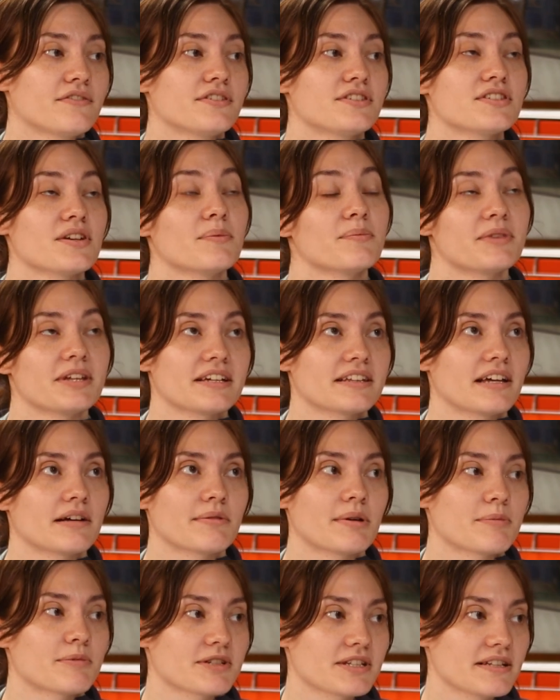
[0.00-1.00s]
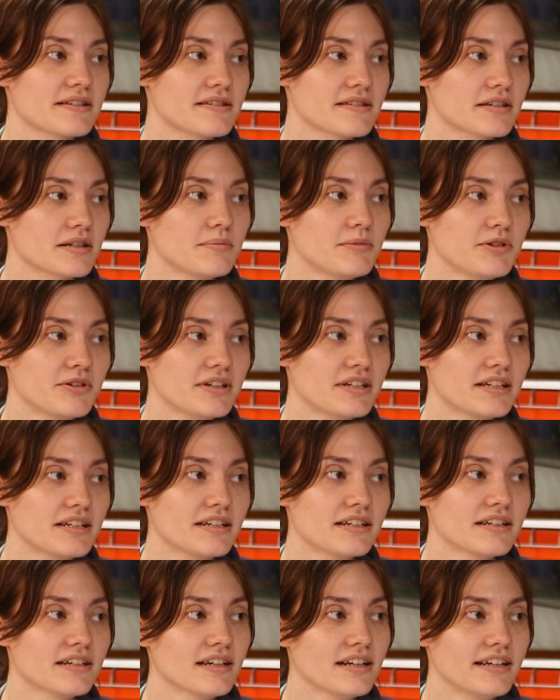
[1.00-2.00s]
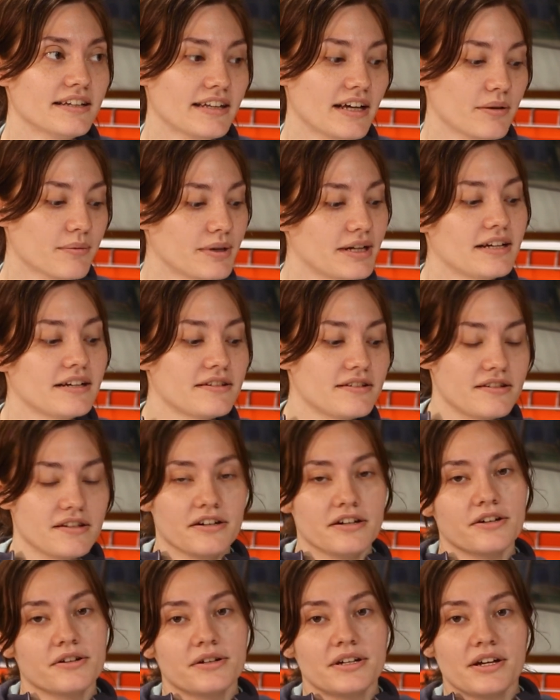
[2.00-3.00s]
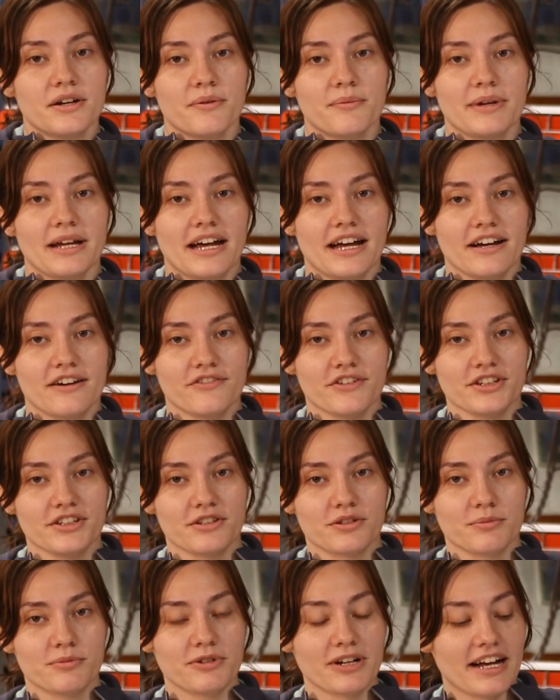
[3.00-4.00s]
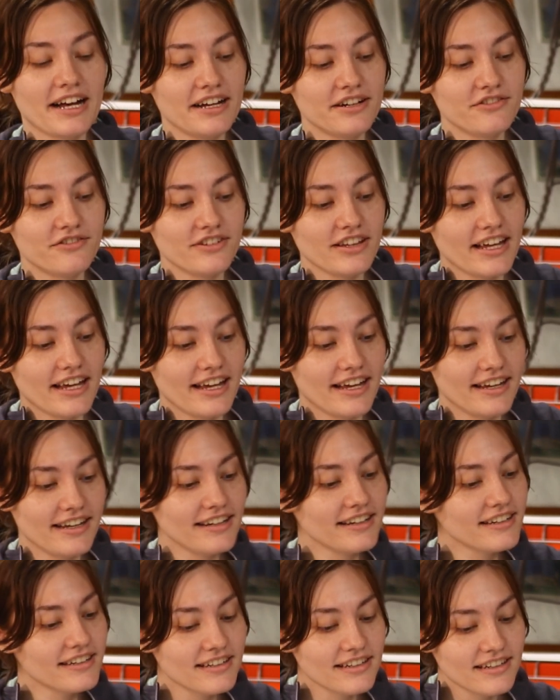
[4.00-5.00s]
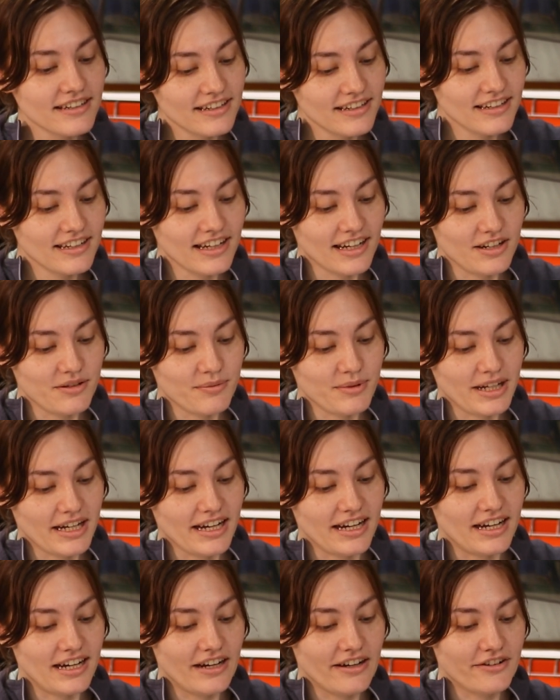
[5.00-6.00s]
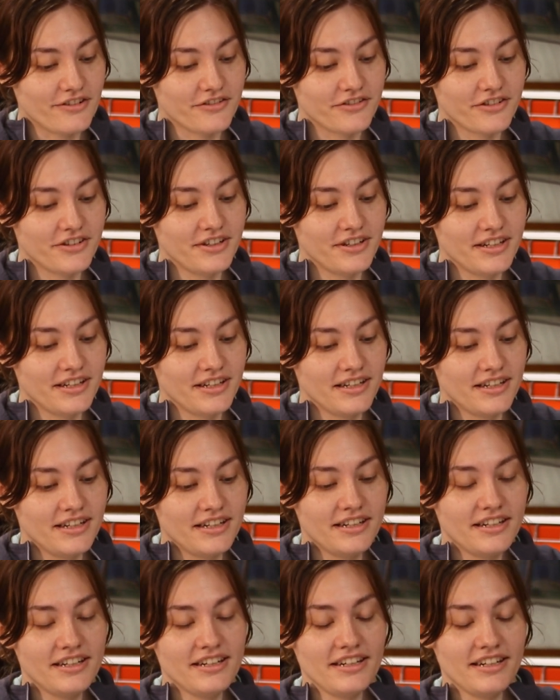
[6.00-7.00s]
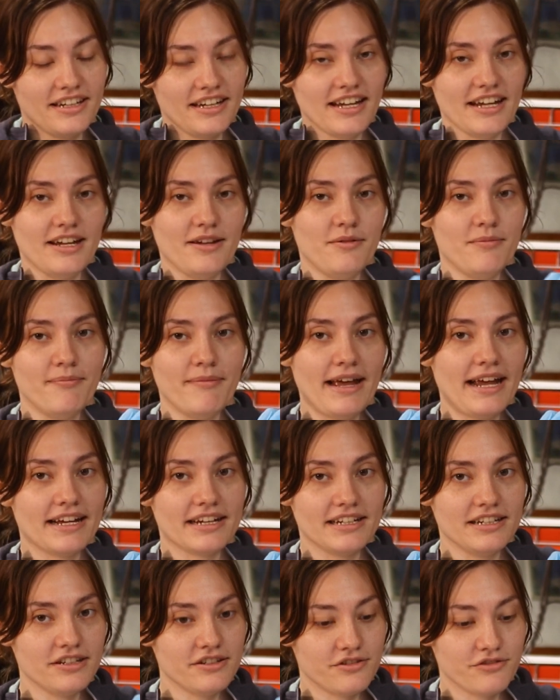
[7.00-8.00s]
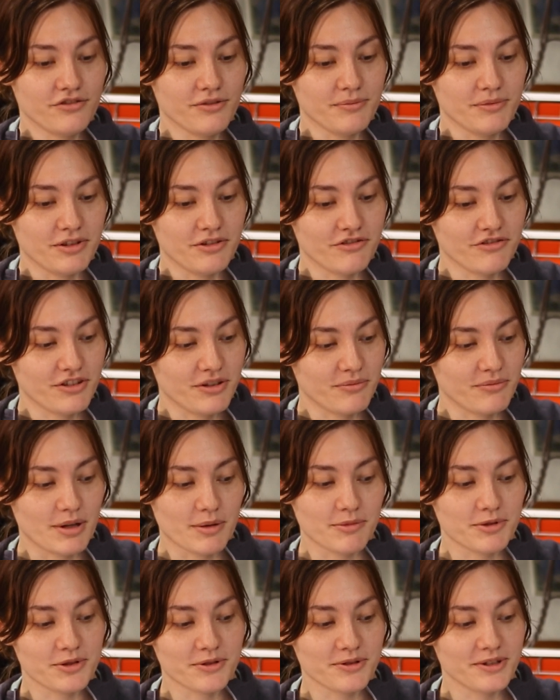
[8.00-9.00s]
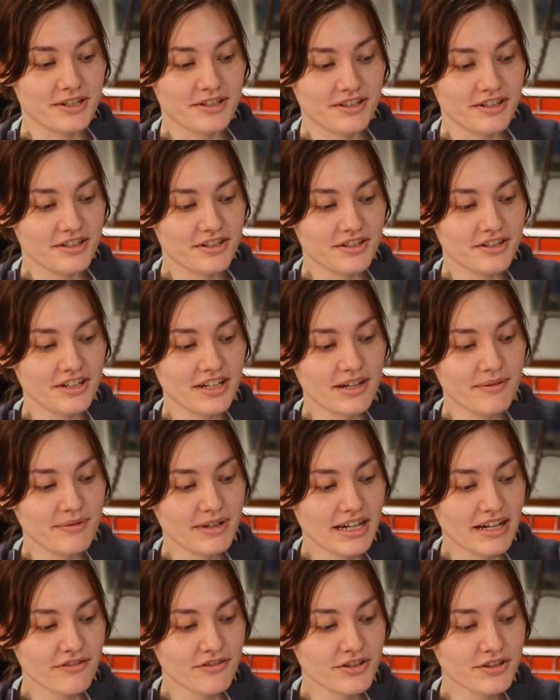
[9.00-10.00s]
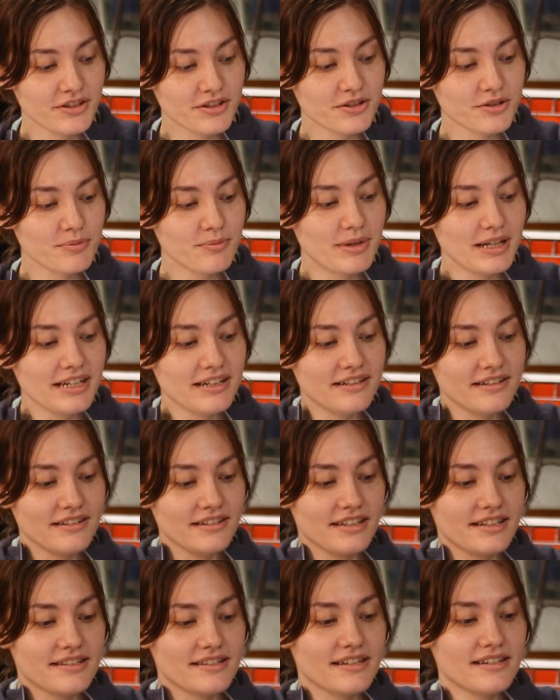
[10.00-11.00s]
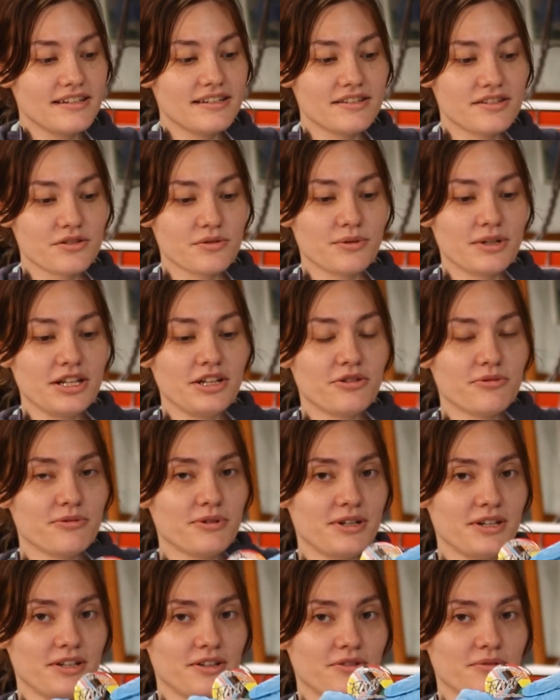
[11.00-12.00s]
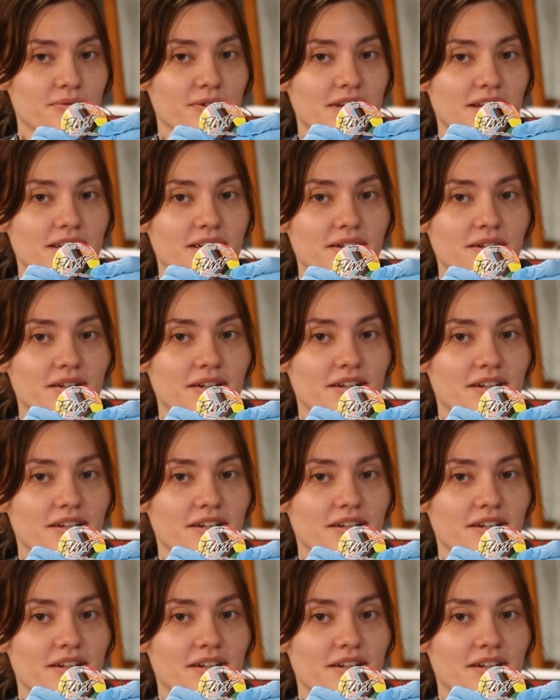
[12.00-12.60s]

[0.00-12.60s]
something that represents the community in that way. So we have a little pride flag, and we have a magnet from the Flint Repertory Theater, and we have a little pin that says 2023